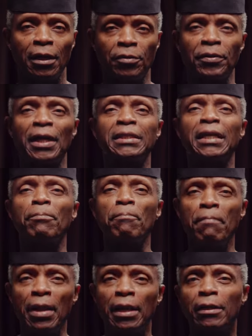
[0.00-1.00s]

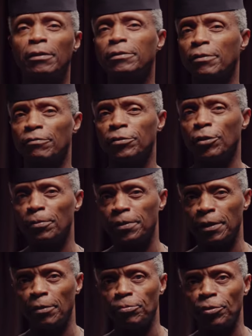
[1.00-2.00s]
creating millions of
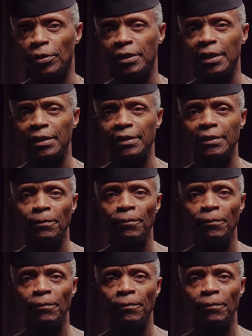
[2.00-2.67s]
jobs in the process,